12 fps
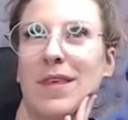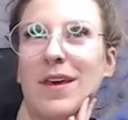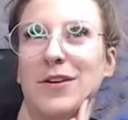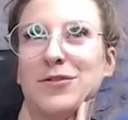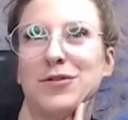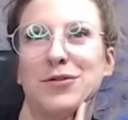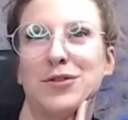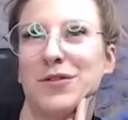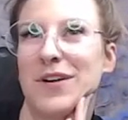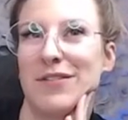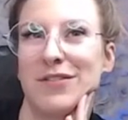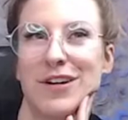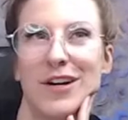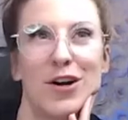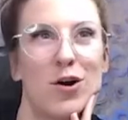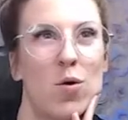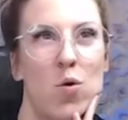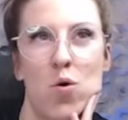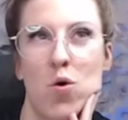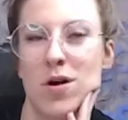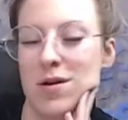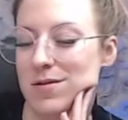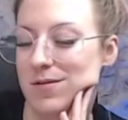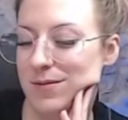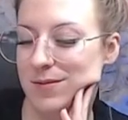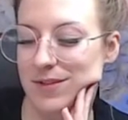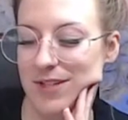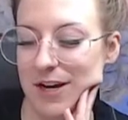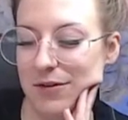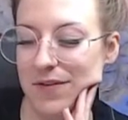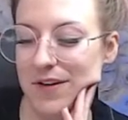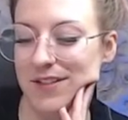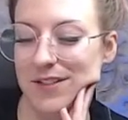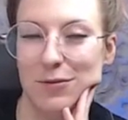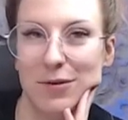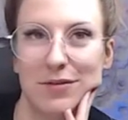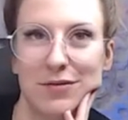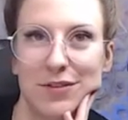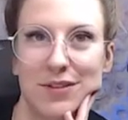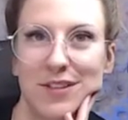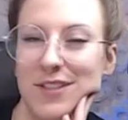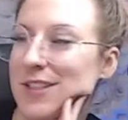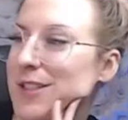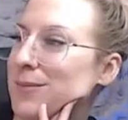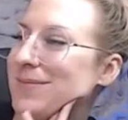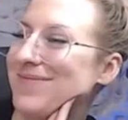A true survivor, I know. Sacrificing one for the team.